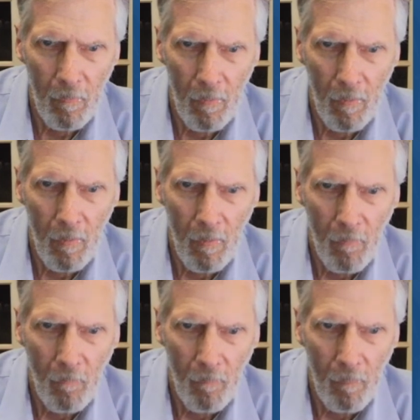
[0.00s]

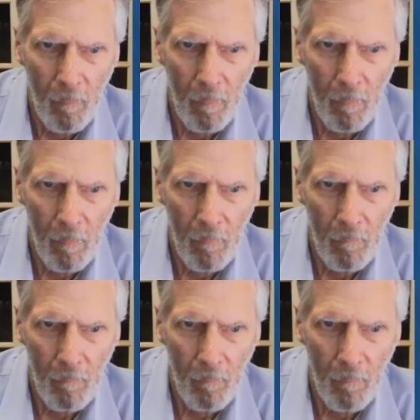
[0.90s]

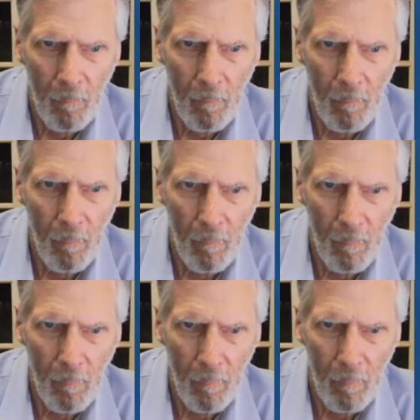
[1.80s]

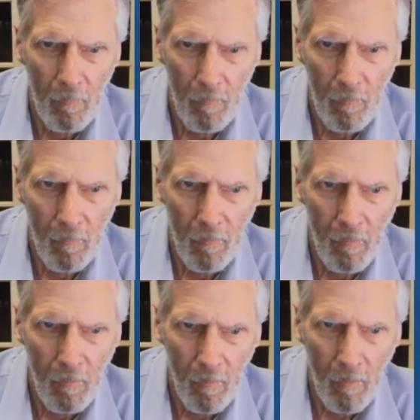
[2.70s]

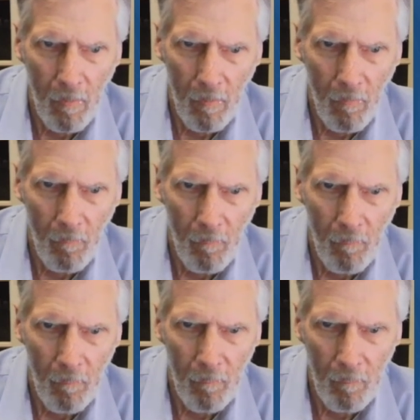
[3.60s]

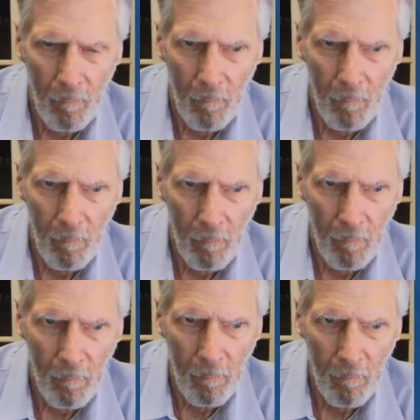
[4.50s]

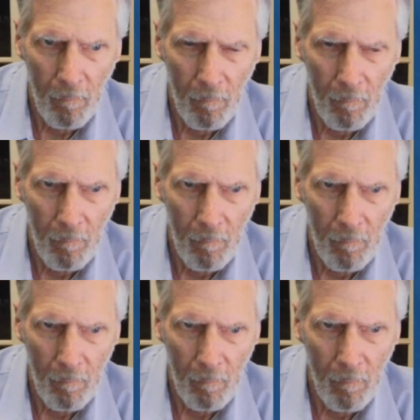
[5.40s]

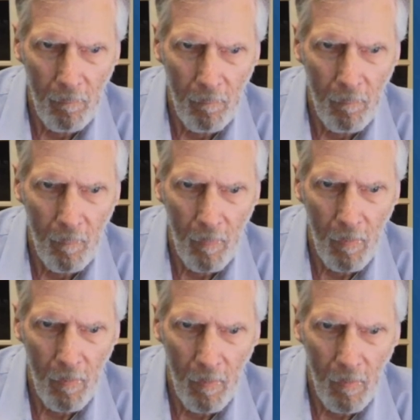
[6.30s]

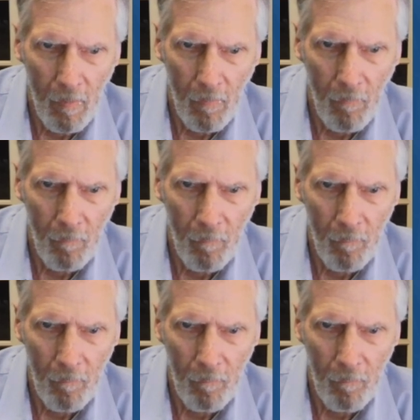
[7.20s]
(not speaking)